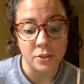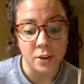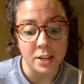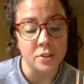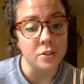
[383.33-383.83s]

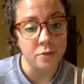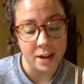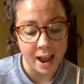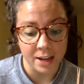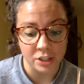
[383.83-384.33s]
Granger's
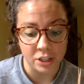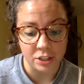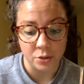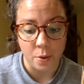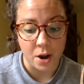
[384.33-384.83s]
reaction
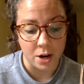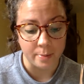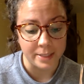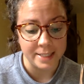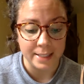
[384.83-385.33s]
to a
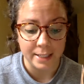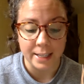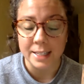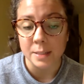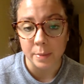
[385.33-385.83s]
harmless little
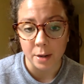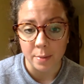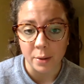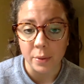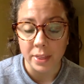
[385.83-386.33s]

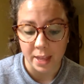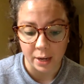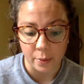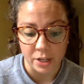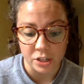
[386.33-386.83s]
experiment with
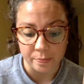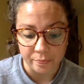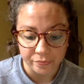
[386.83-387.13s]
language.